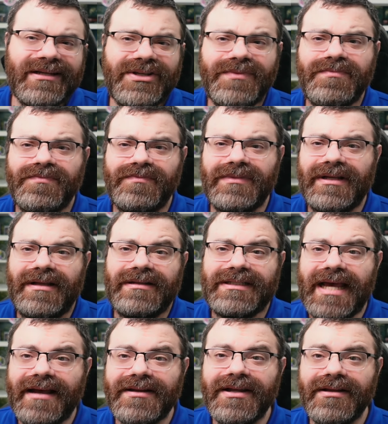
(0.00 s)
You
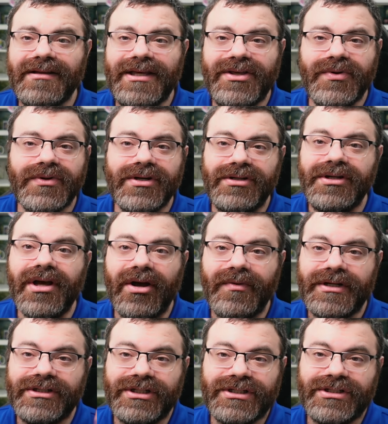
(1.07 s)
technically, you could go
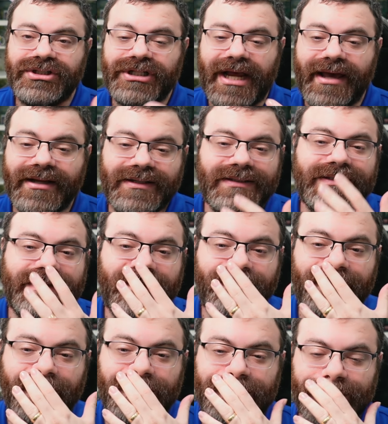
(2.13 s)
and just check to see if
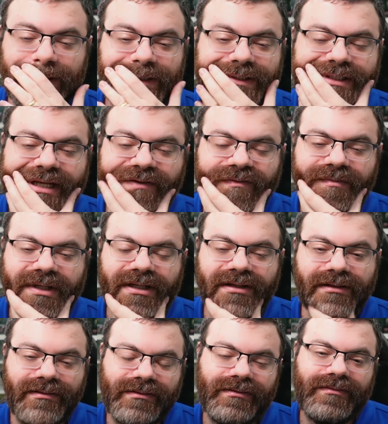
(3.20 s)
those words have
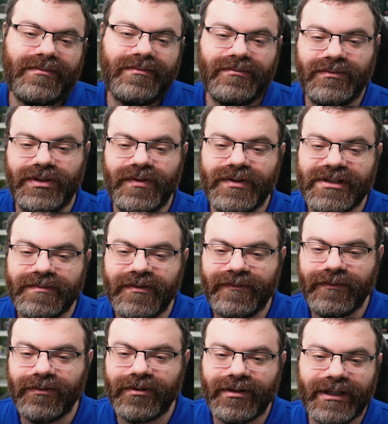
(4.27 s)
been used
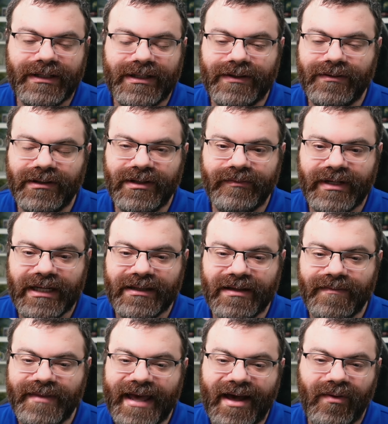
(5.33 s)
before and then eliminate
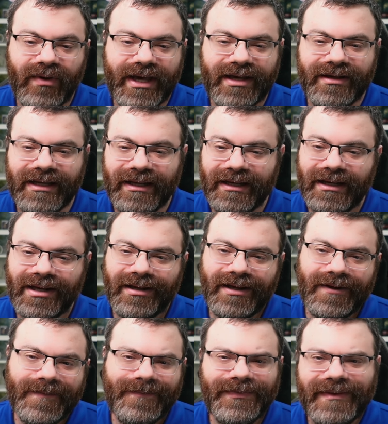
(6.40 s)
them that way.
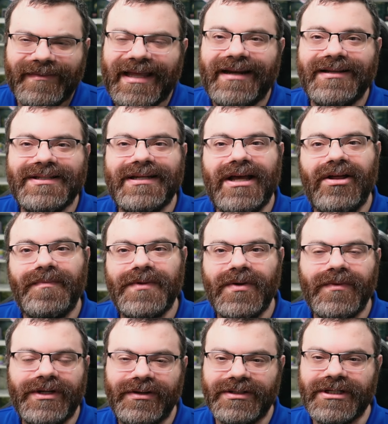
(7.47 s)
That doesn't help you
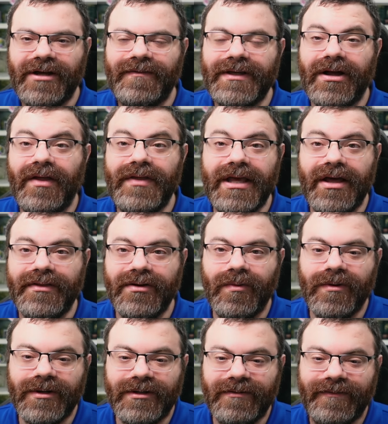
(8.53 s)
when you're solving all the other
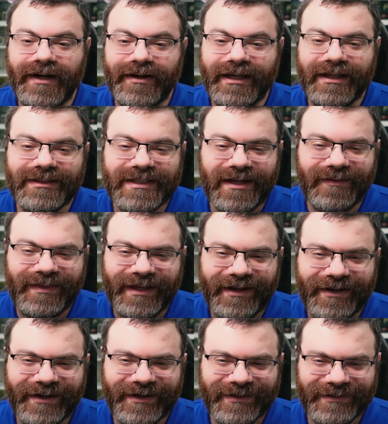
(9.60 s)
Wordle variants out
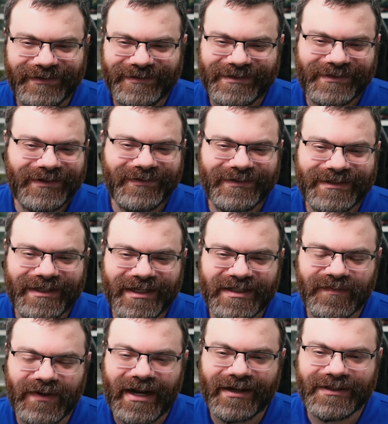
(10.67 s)
there. So it's nice
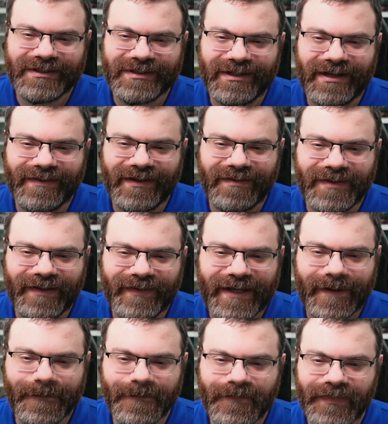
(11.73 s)
practice to not think about that.